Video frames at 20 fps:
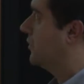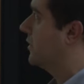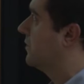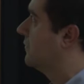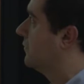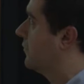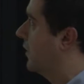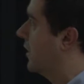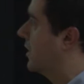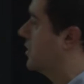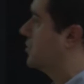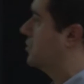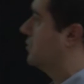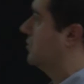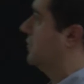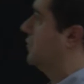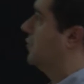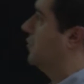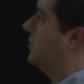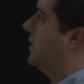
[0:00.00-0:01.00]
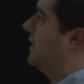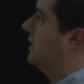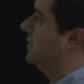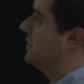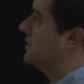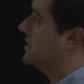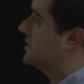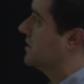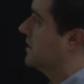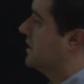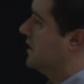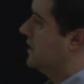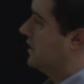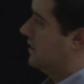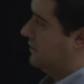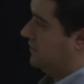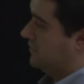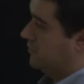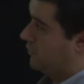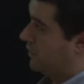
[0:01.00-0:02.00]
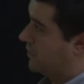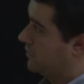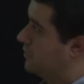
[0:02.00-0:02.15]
invocation of your methods. You can